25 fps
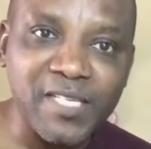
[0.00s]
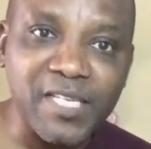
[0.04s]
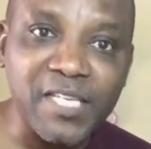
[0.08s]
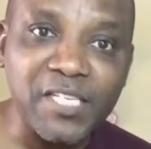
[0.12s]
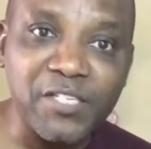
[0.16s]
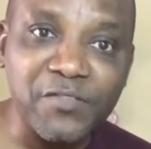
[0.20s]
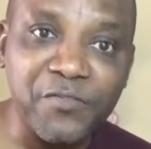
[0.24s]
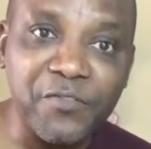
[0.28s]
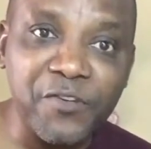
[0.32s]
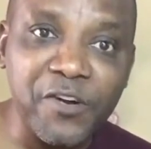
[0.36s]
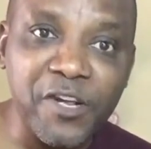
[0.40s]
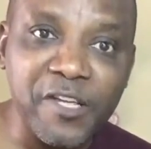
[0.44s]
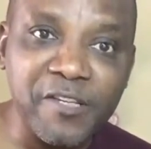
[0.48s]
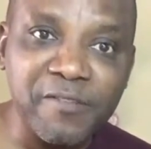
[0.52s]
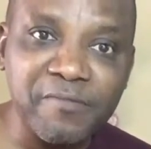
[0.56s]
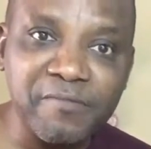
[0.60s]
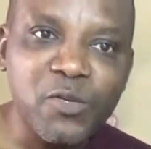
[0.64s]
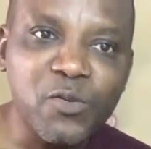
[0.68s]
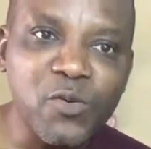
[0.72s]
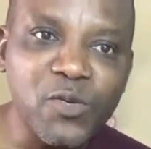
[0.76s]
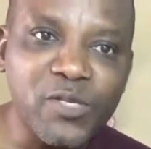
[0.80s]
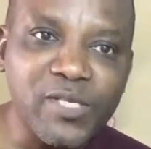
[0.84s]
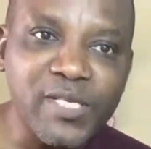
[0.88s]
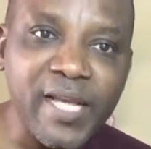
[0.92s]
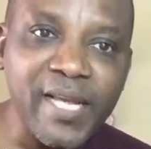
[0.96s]
It is free.
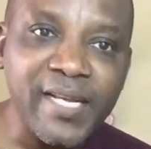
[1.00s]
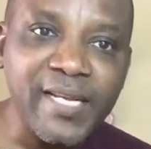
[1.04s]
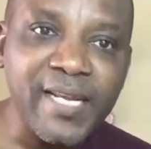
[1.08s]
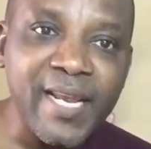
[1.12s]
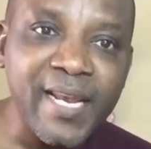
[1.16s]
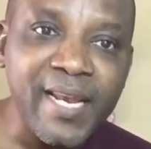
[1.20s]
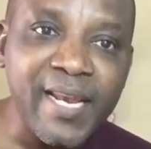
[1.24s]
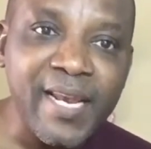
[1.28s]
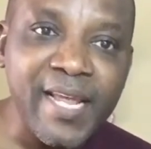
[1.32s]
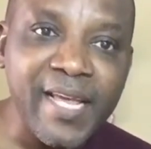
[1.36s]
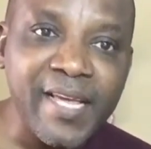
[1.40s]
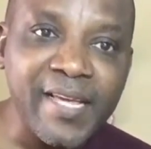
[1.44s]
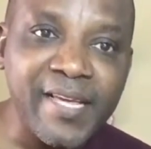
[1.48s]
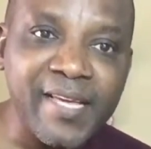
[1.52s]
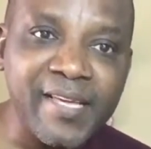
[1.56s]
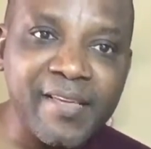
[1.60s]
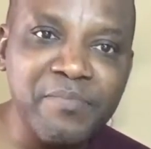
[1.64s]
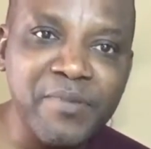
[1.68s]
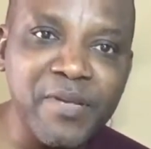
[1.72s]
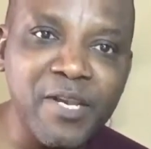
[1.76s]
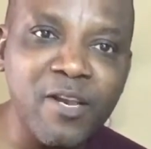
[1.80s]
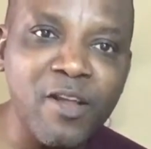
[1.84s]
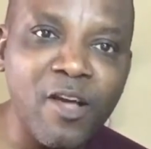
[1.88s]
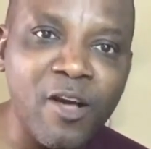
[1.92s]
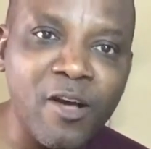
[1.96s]
You see the
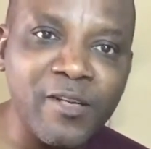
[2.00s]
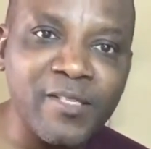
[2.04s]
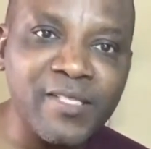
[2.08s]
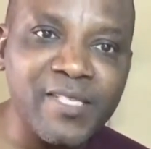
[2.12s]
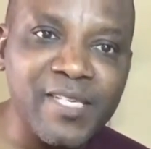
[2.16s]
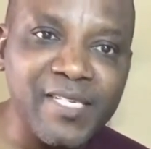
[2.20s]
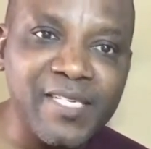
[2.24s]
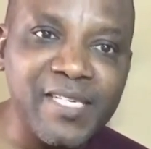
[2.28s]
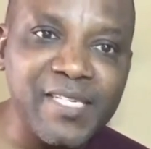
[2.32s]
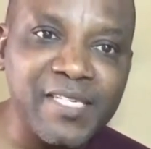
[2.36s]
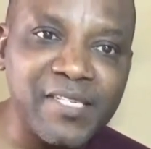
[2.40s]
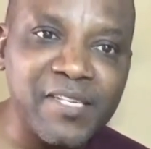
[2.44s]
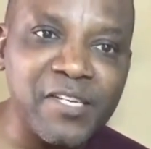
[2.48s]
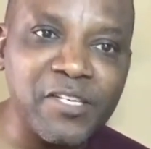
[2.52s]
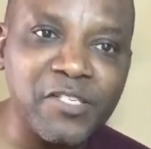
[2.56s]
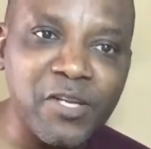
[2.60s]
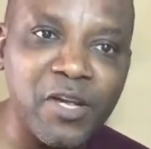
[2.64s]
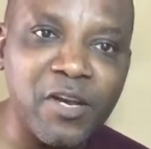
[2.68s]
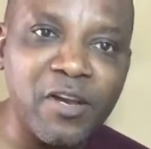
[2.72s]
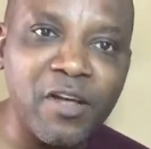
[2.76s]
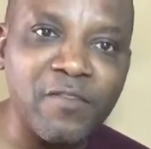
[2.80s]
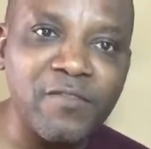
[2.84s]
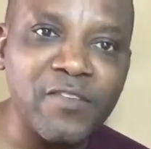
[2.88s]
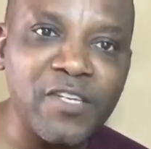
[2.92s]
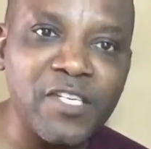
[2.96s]
link below the
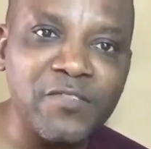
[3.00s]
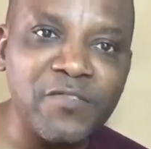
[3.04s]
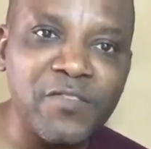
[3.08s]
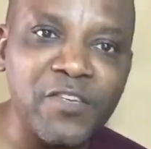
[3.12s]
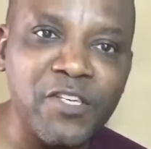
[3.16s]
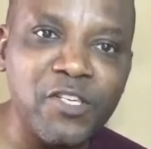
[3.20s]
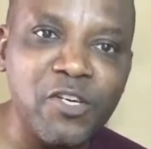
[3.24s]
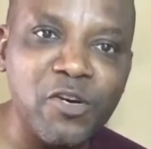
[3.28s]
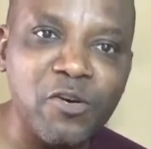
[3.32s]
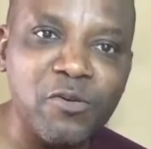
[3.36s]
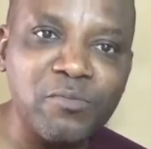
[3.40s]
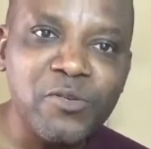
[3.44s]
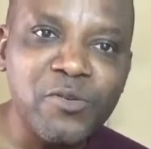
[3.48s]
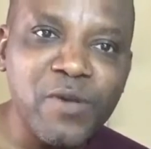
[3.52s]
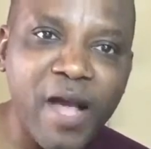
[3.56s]
description of this video.